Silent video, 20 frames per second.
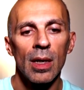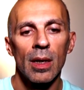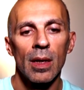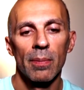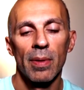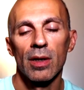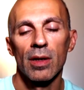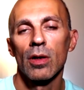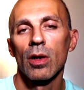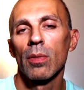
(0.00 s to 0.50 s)

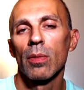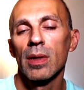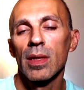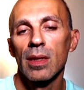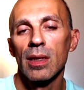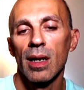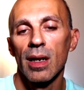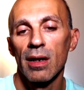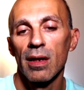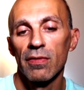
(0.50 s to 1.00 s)
per
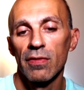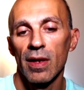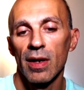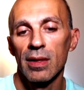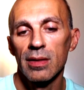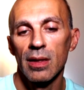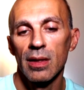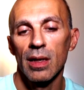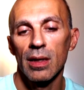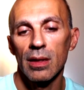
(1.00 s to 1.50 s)
kilometer, I
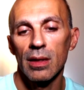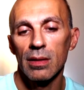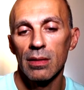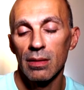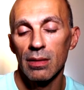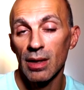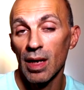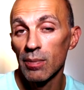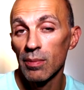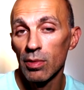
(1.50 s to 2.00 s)
felt a
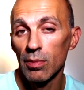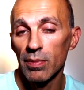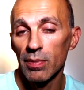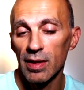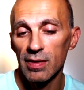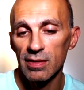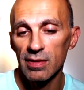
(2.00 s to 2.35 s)
carbon plate